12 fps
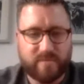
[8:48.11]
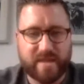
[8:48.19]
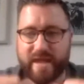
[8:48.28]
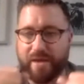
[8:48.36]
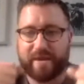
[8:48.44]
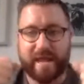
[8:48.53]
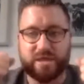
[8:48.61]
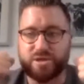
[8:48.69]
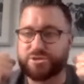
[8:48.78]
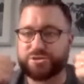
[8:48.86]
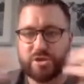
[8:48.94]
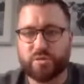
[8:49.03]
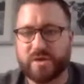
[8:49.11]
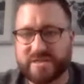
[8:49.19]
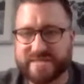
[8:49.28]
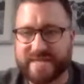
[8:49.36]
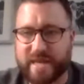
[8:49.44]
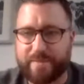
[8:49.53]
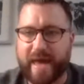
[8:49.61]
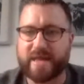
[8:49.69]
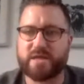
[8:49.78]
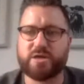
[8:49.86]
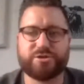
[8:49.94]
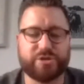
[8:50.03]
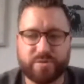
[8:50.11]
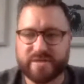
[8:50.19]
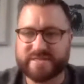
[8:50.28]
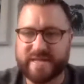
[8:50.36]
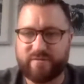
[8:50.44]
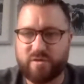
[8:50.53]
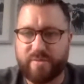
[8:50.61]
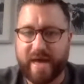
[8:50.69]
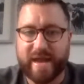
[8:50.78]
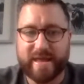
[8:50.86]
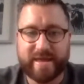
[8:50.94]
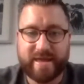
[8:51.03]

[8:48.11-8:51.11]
yeah, okay, you do want to sing about it, you do want to tell everyone about it.